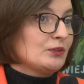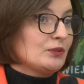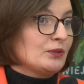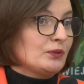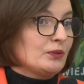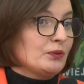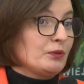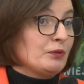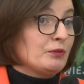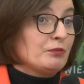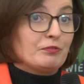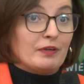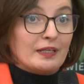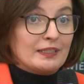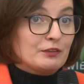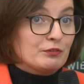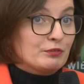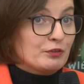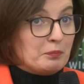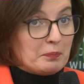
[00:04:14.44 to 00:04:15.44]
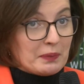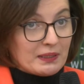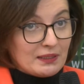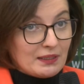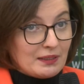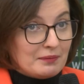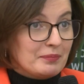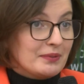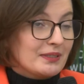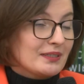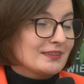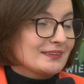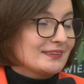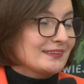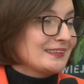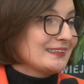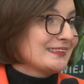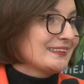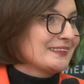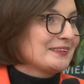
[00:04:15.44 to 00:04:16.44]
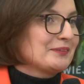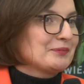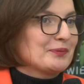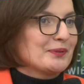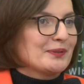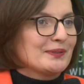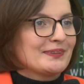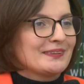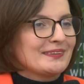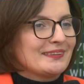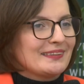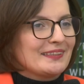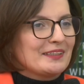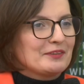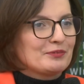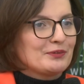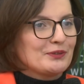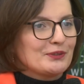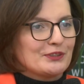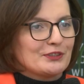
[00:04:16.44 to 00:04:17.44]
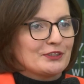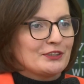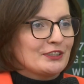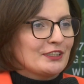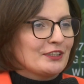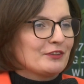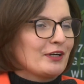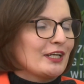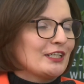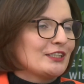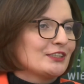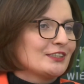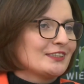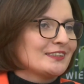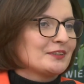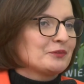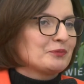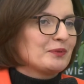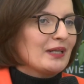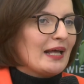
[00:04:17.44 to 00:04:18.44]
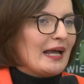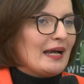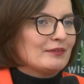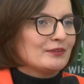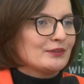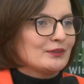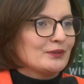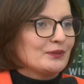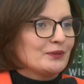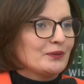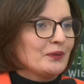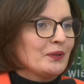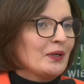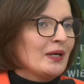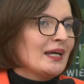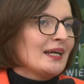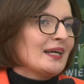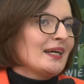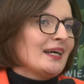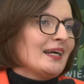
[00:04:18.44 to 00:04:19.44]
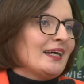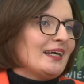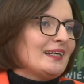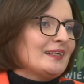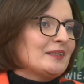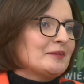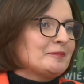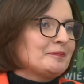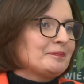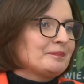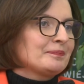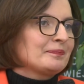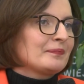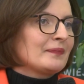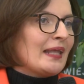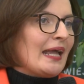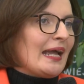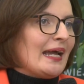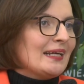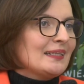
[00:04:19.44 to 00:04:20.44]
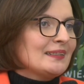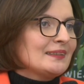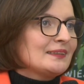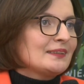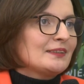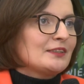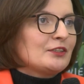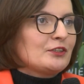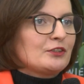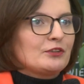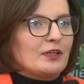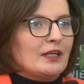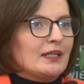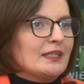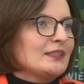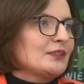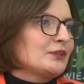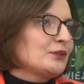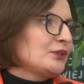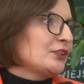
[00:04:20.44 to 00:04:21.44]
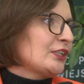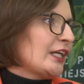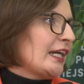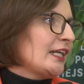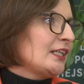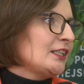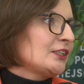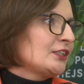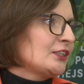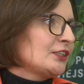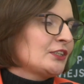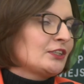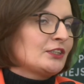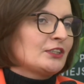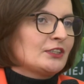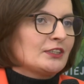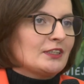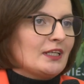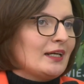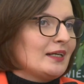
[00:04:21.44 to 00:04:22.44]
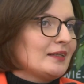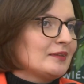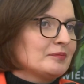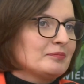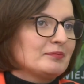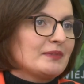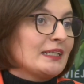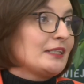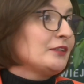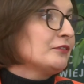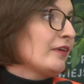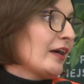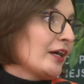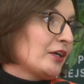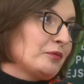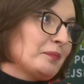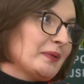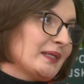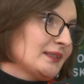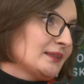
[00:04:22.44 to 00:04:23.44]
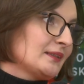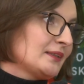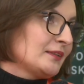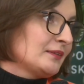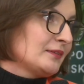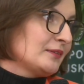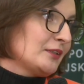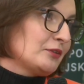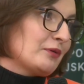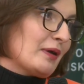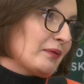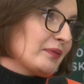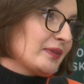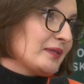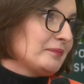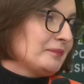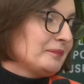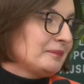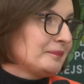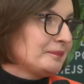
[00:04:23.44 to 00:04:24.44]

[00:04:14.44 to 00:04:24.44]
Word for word: to fight for money because this is what the future generations will have to do, um, and try to change um, the environment around them